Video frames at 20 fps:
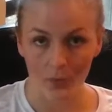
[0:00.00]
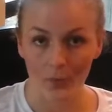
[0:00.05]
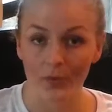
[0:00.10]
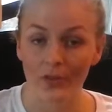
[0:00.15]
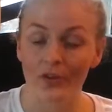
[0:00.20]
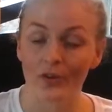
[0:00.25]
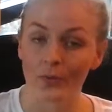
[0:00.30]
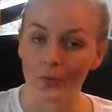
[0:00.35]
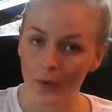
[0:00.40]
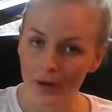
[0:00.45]

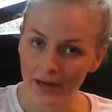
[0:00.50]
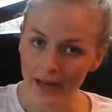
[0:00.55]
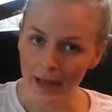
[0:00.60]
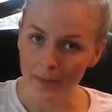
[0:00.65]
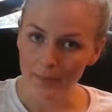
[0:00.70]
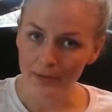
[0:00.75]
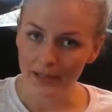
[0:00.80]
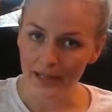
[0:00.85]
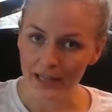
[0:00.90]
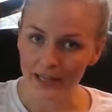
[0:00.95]
With your one
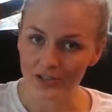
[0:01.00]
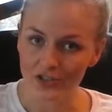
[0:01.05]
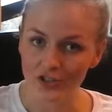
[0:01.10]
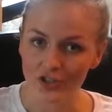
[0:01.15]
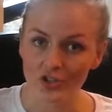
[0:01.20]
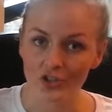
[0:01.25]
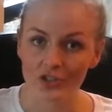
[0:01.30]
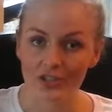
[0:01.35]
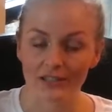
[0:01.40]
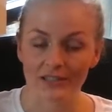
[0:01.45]

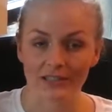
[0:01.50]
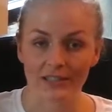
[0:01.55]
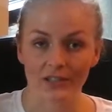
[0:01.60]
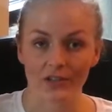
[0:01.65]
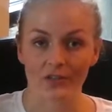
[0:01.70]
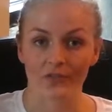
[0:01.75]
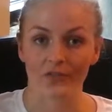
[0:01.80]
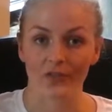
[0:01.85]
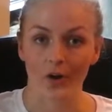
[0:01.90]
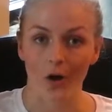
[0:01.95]
application, you're
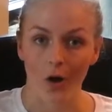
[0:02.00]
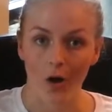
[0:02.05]
considered for